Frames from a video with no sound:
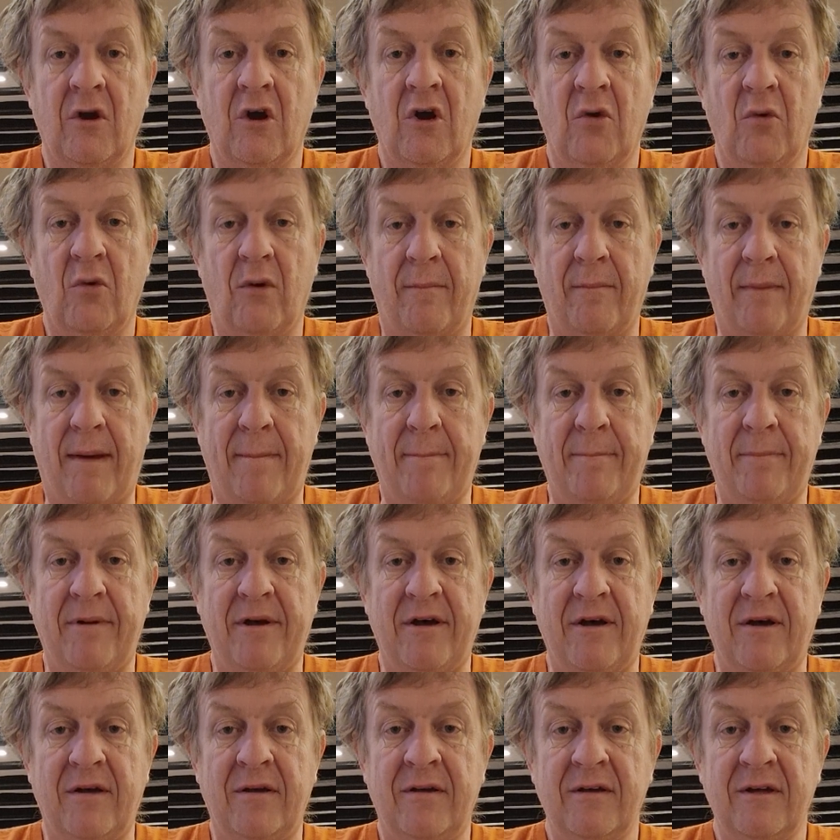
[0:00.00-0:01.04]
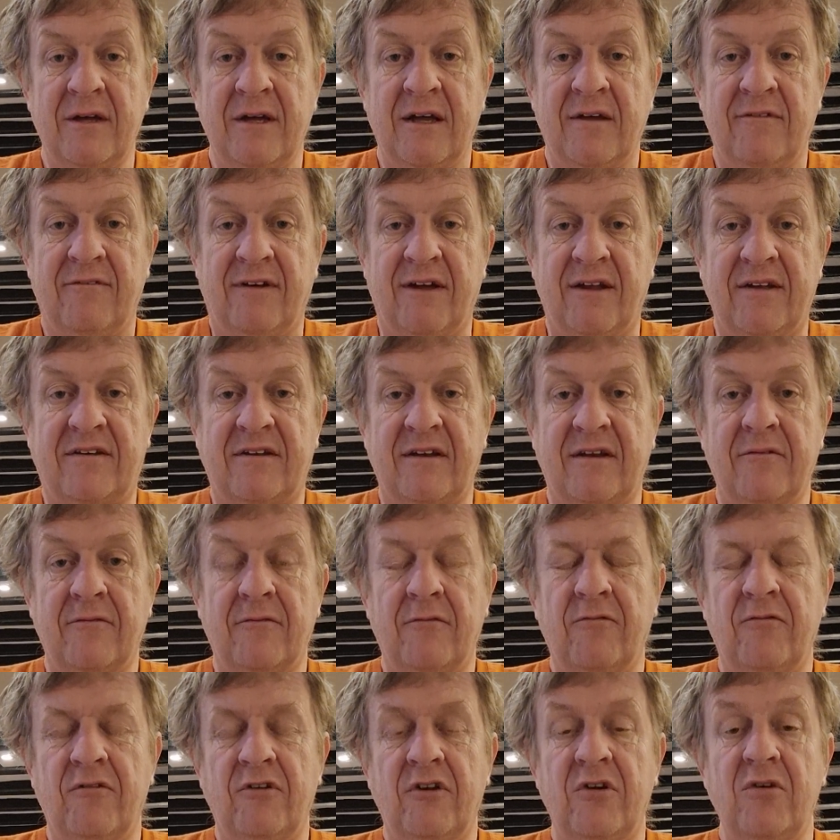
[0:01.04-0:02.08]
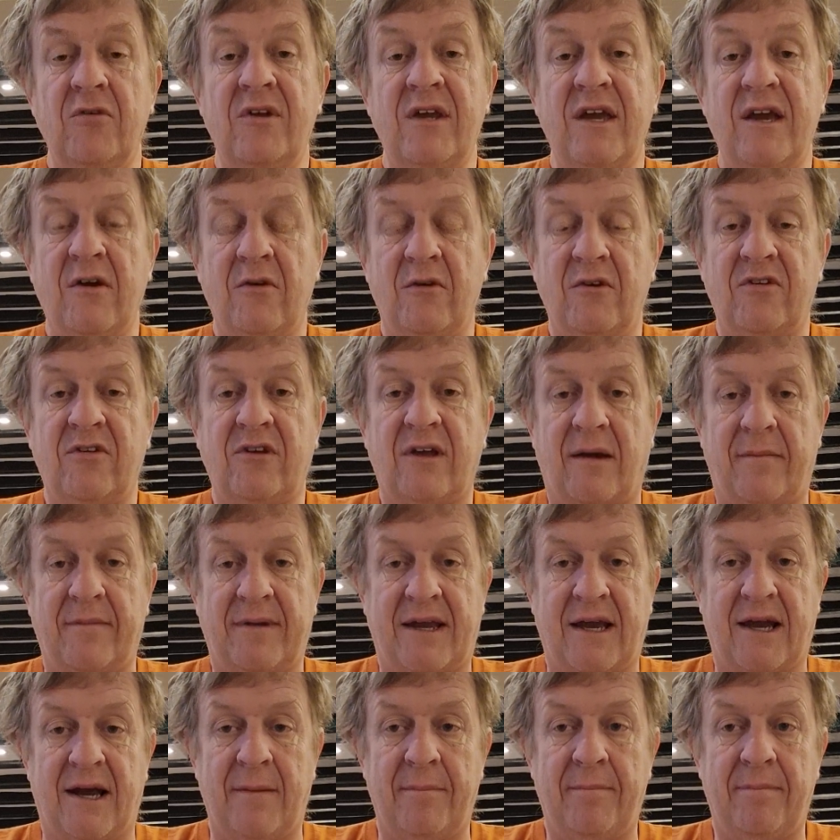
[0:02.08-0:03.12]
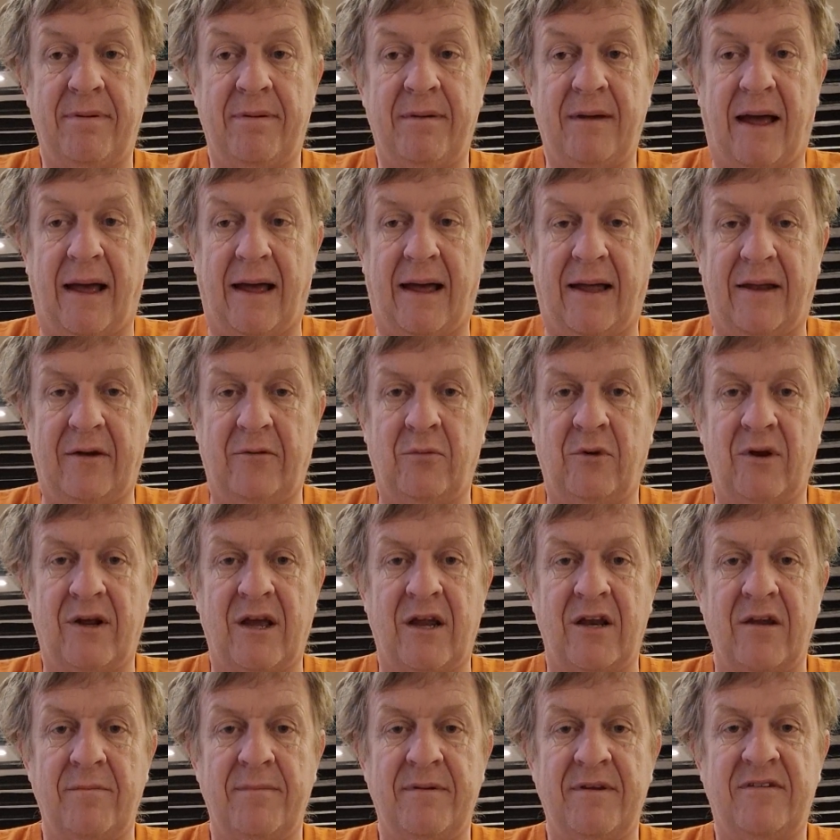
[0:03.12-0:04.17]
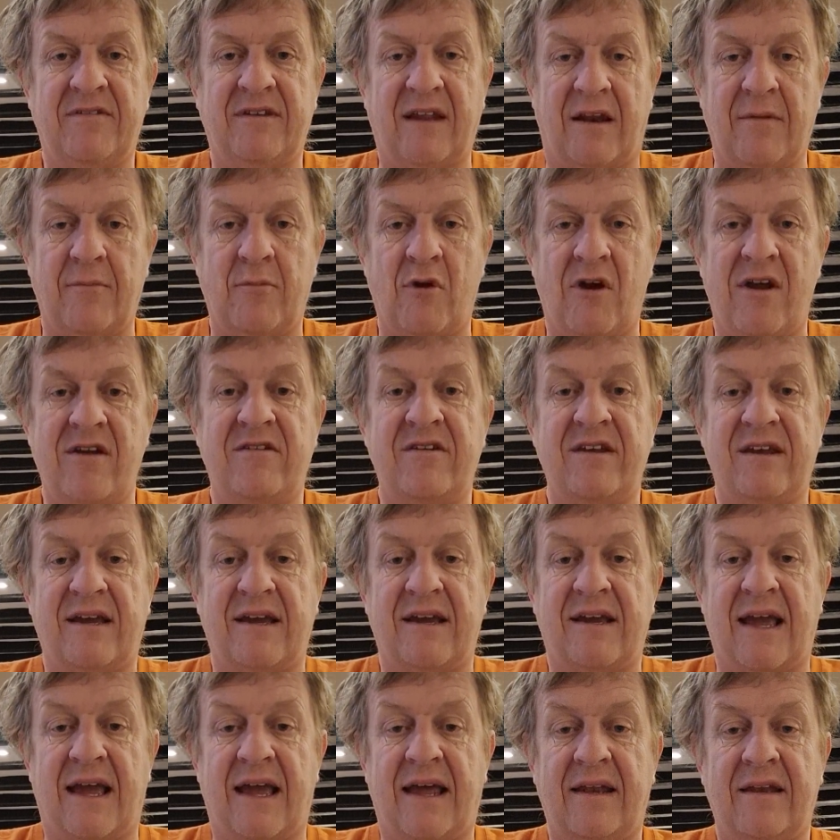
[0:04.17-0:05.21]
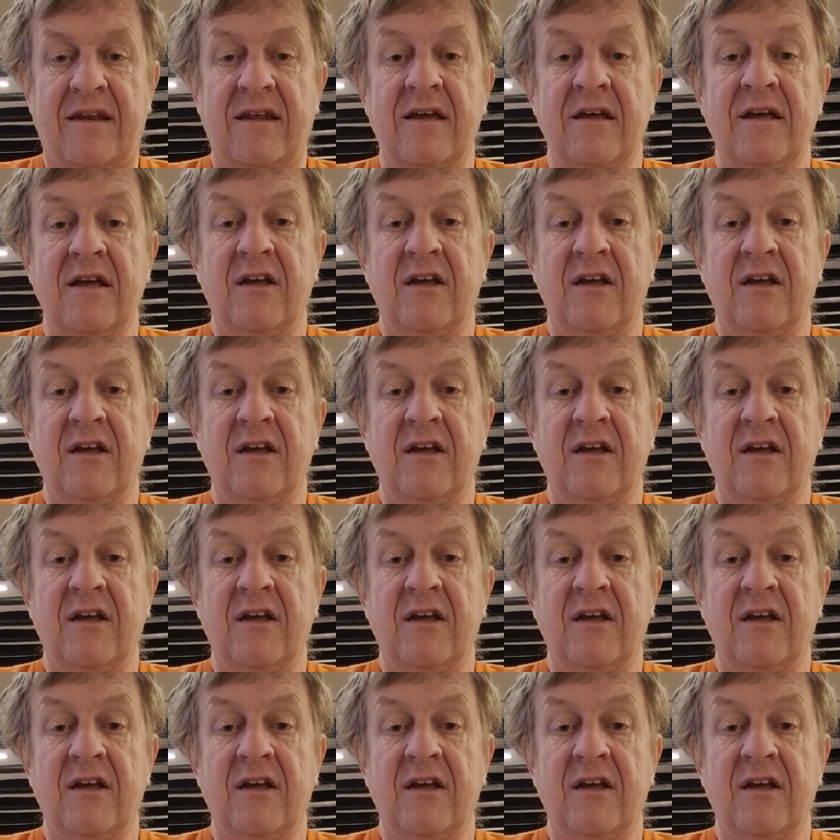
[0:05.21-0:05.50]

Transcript: Remember that New Year is coming up and we're going to be celebrating again.